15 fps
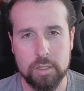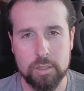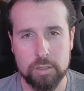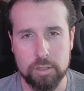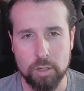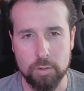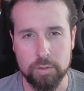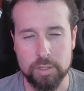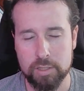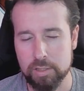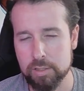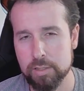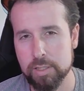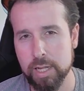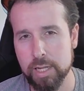So this
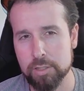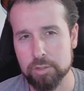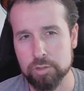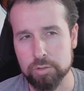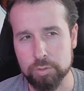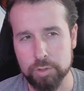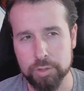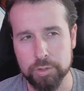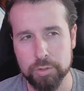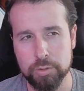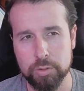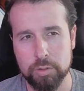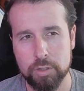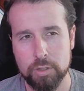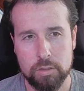is that
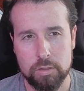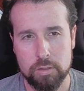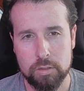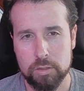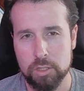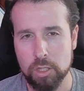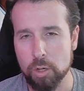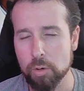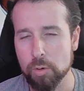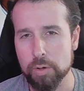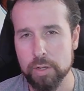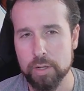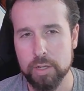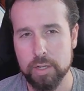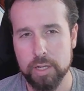true. So
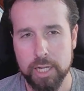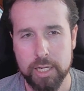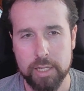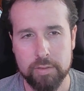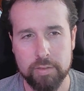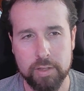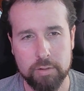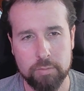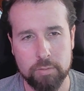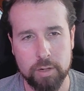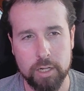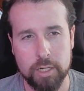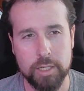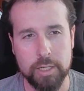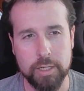anything
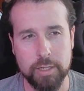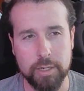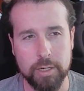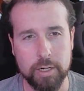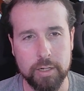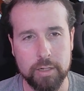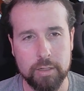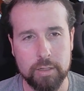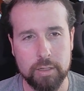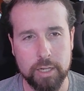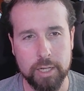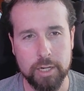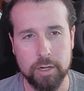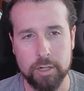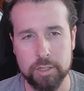run here
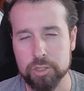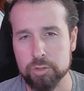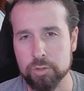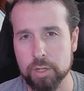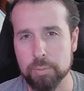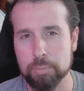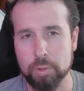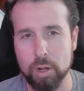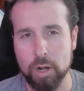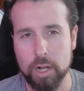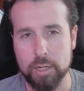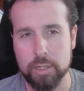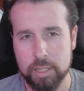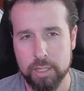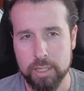in our script
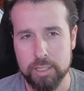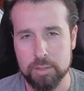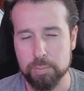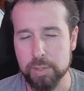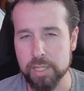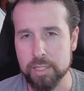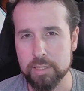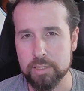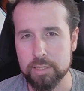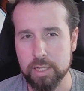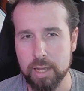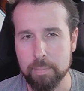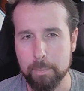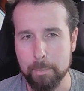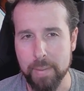block is being
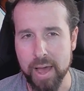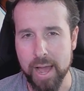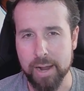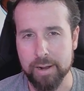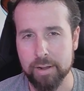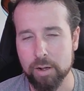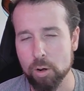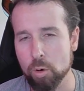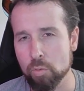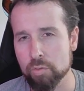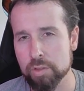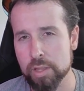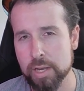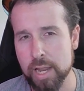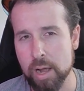sent back
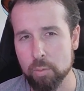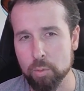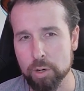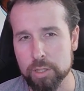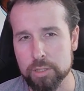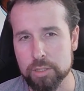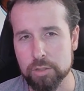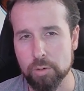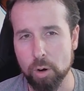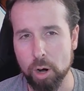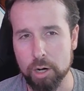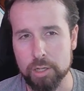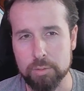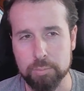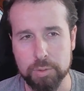over the network to
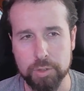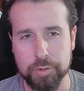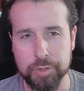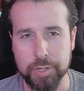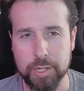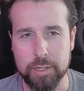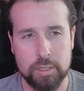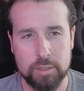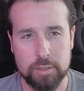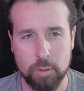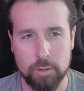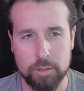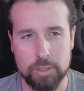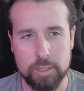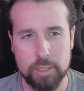our computer.
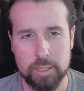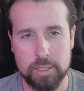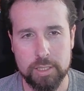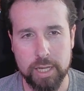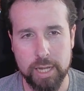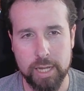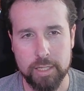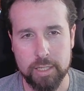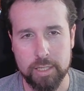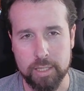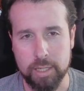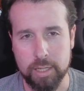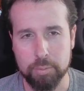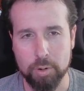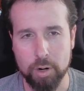So it's going to take
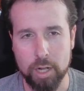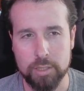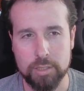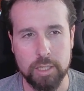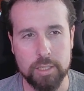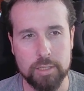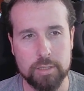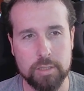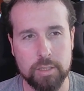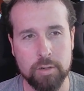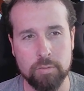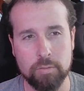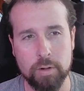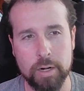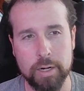get process
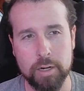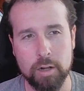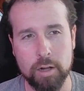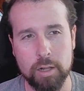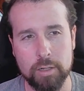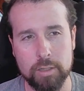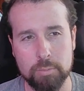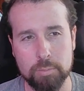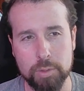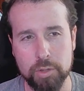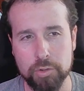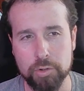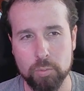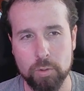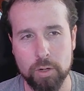and run it on
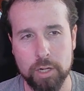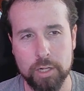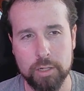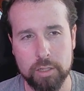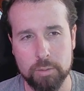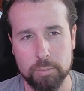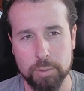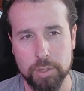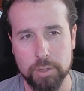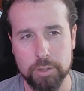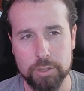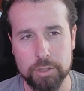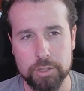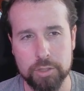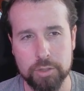computer 1,
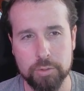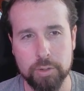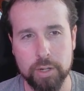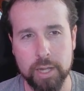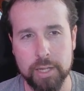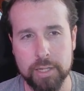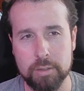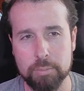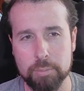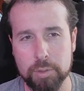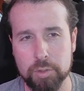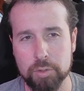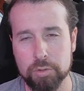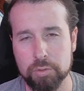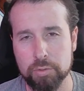computer 2, and
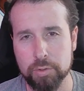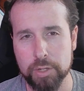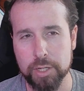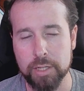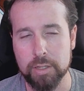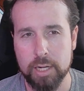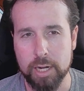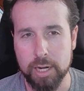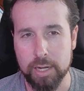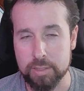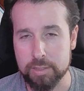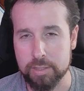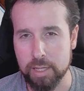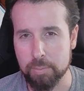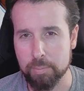computer 3
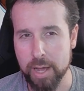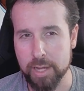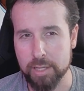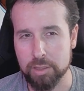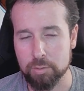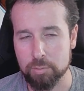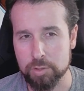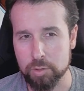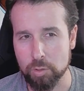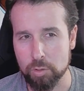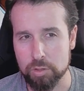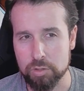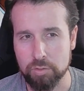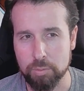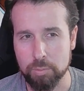and send back the
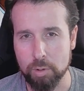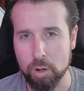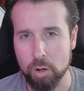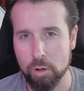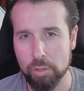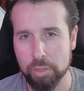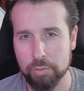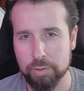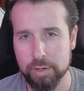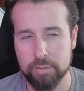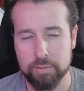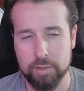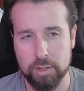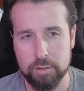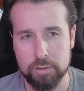results from all three
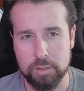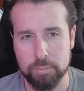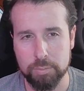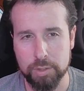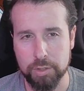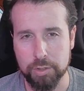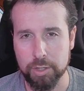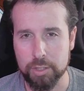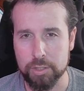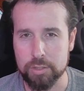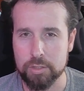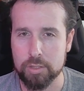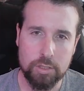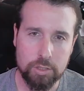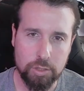of those
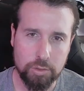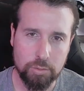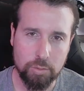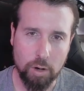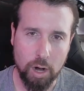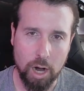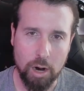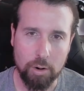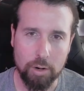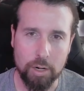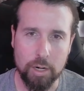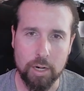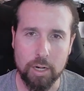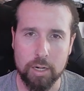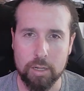computers to
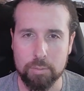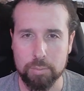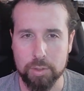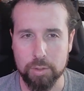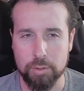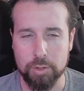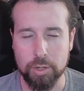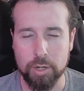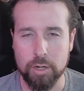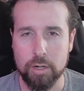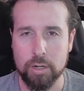our computer